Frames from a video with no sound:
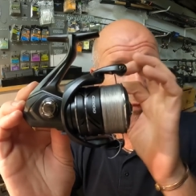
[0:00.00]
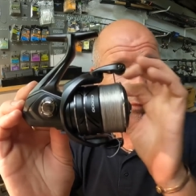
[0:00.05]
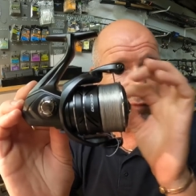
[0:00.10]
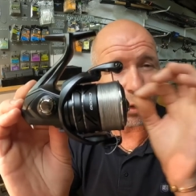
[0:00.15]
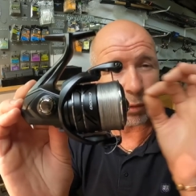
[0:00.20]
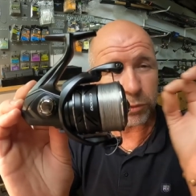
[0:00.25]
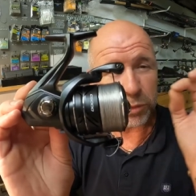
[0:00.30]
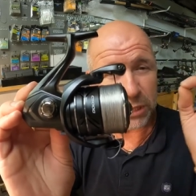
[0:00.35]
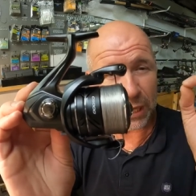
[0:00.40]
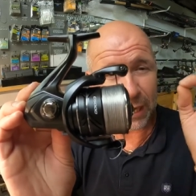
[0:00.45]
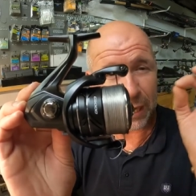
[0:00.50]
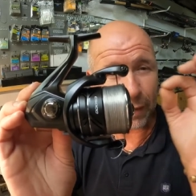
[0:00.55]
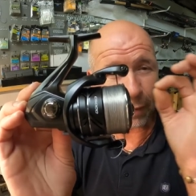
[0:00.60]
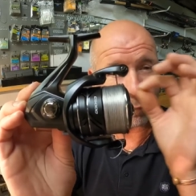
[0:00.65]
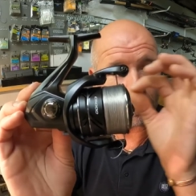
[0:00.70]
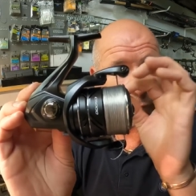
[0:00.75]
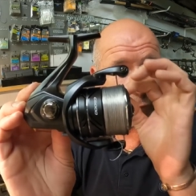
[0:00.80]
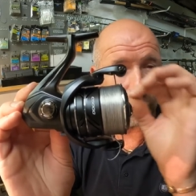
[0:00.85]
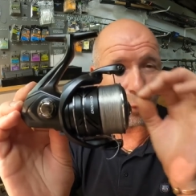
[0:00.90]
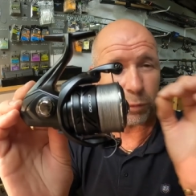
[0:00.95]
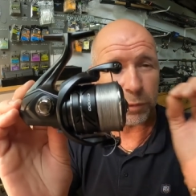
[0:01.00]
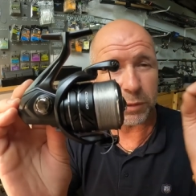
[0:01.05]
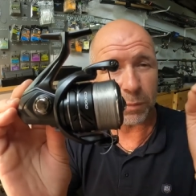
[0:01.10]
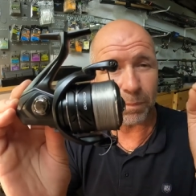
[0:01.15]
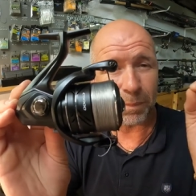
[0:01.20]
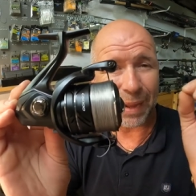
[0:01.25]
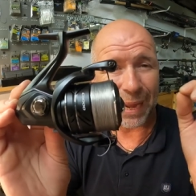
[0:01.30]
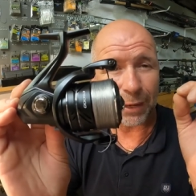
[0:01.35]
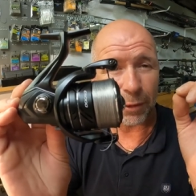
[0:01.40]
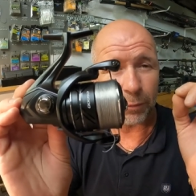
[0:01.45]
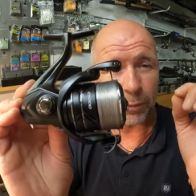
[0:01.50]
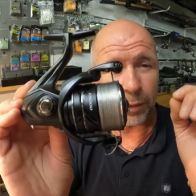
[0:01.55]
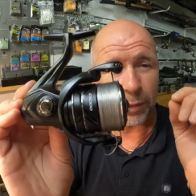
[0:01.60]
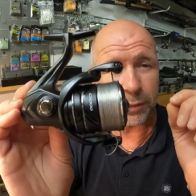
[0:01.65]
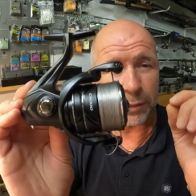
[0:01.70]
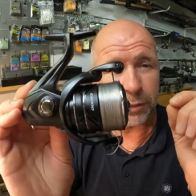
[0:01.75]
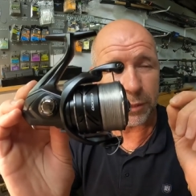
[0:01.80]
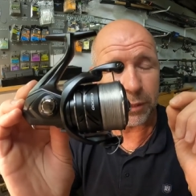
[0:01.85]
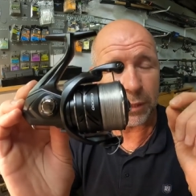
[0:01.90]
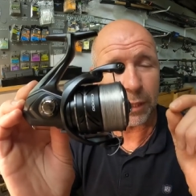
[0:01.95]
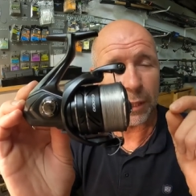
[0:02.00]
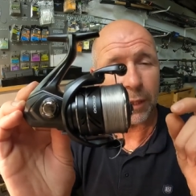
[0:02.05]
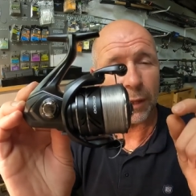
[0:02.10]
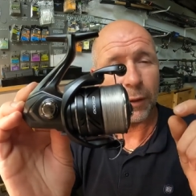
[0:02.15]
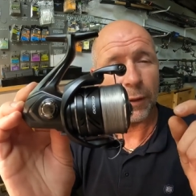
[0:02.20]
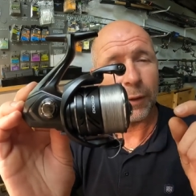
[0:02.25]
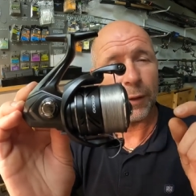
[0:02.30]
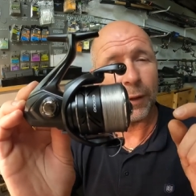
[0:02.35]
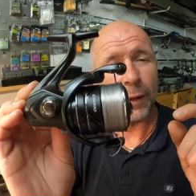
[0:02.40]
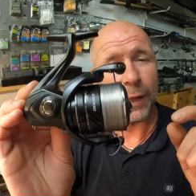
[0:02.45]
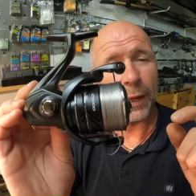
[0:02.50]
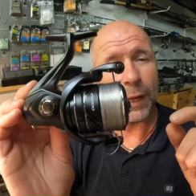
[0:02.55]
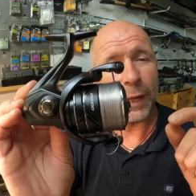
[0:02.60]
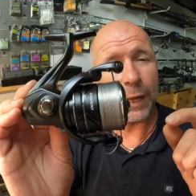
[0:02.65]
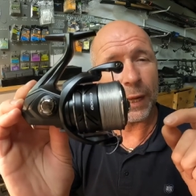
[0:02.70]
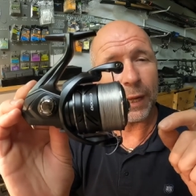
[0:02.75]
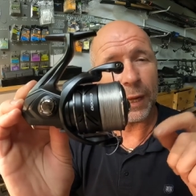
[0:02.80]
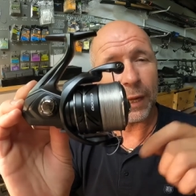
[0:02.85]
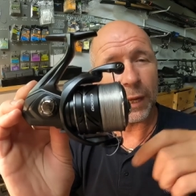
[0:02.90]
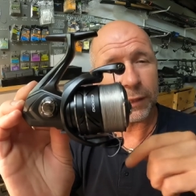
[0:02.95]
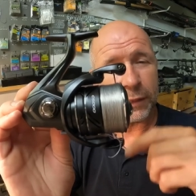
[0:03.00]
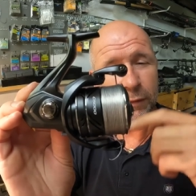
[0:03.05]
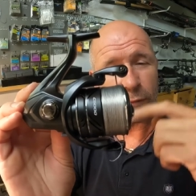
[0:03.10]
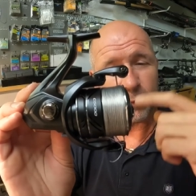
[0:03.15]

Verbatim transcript: is rotating forwards and backwards, uh, and